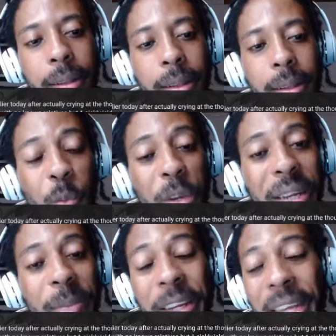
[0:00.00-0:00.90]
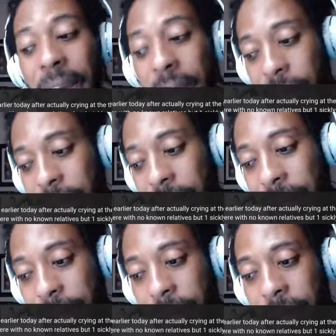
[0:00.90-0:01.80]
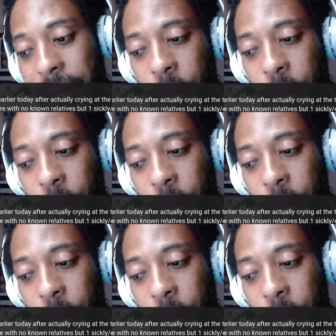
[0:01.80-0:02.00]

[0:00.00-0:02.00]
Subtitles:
Like we are, I